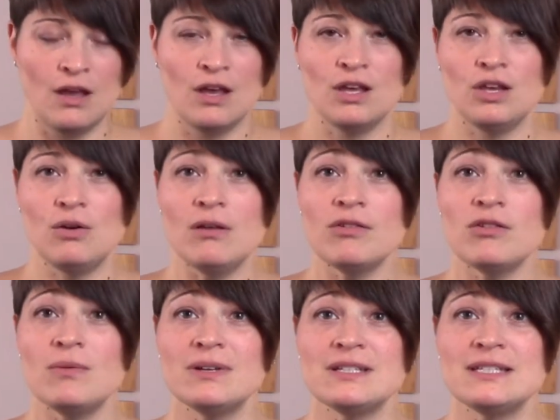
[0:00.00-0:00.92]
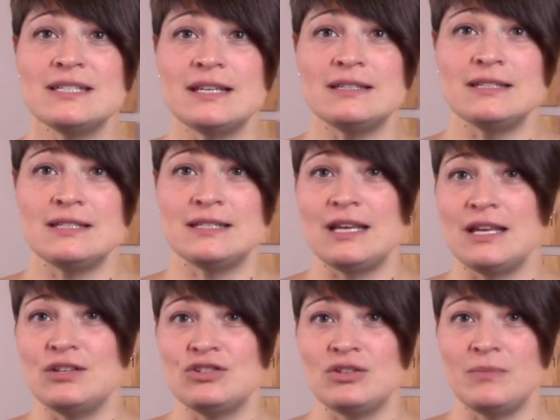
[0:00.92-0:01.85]
You also want to set the
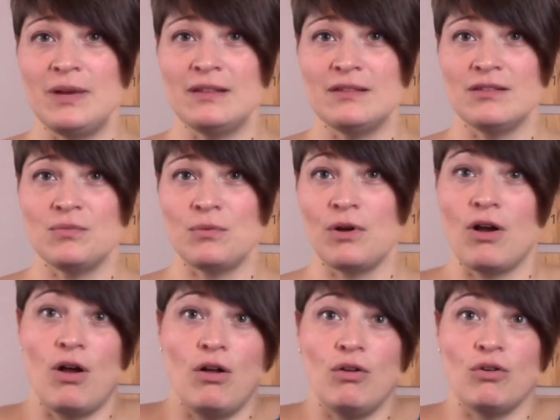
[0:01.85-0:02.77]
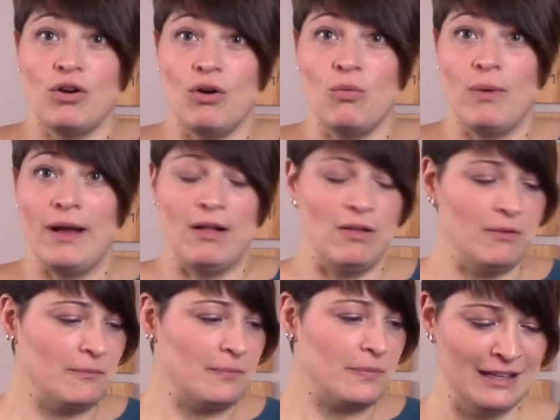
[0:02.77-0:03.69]
stage to make this all go
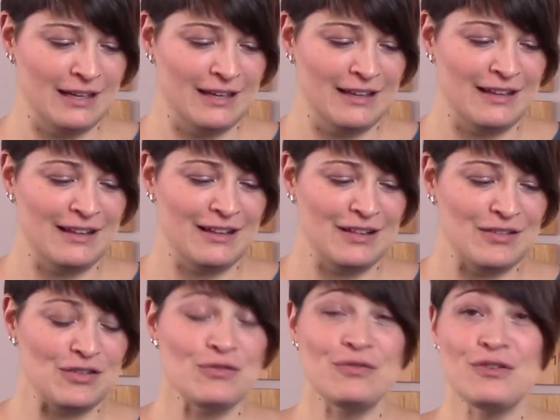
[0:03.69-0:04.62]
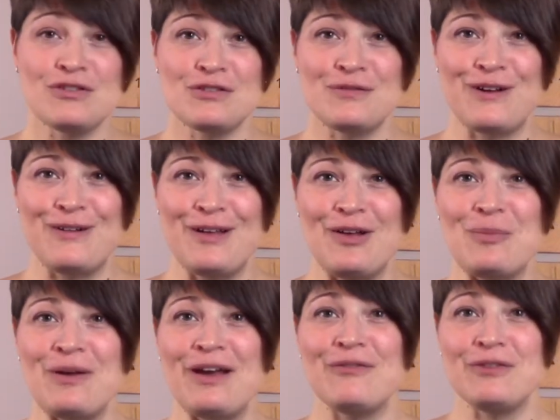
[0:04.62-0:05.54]
well. So first of all,
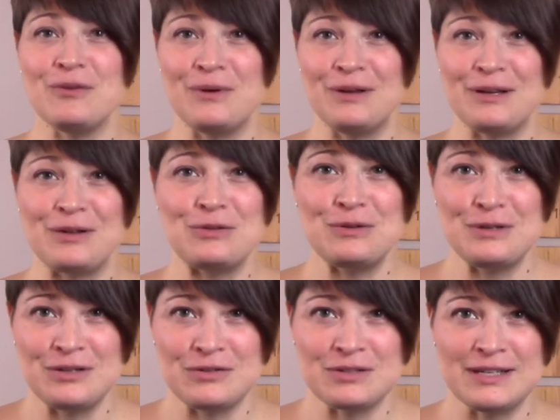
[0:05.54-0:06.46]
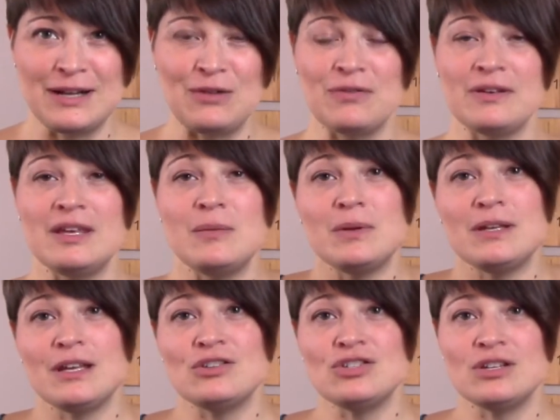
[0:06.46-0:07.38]
help everyone, including yourself, keep
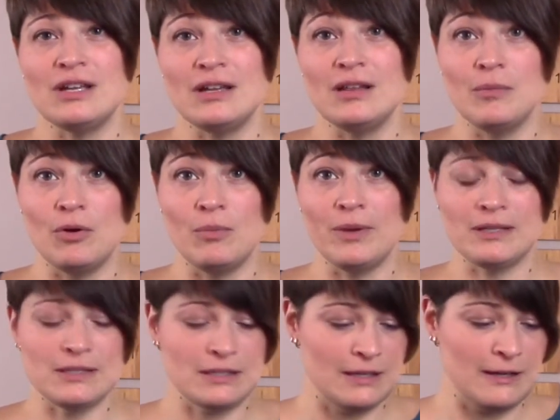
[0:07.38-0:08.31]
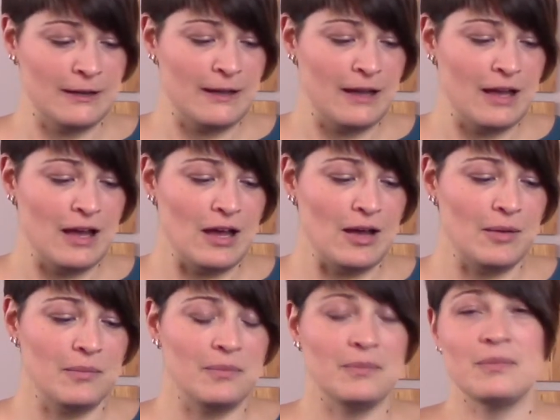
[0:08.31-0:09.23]
attention in the moment,
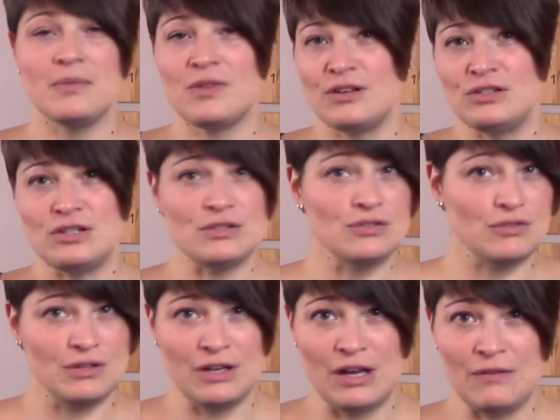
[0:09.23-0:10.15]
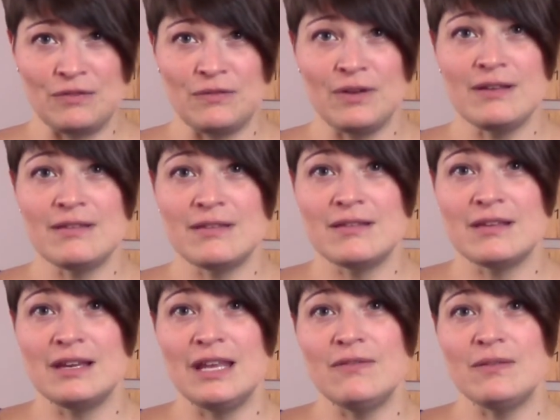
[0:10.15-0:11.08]
such as turning off devices
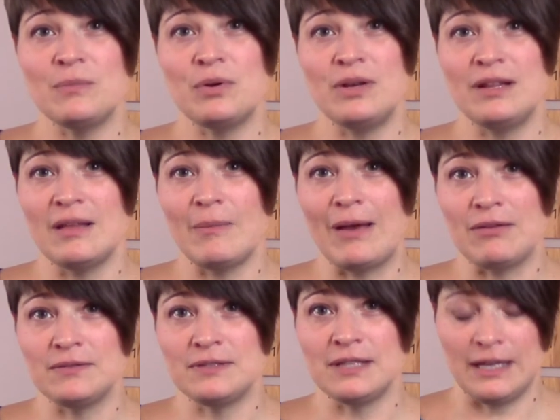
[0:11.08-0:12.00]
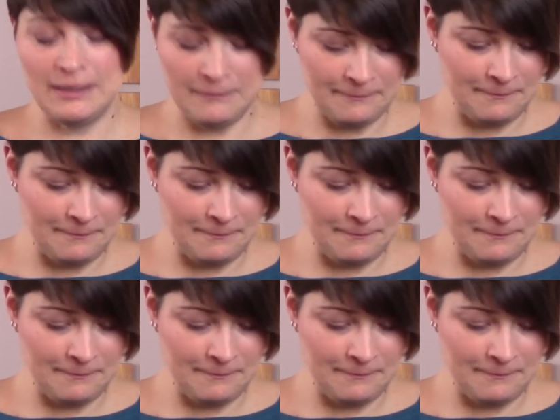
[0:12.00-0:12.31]
and even putting them out of sight.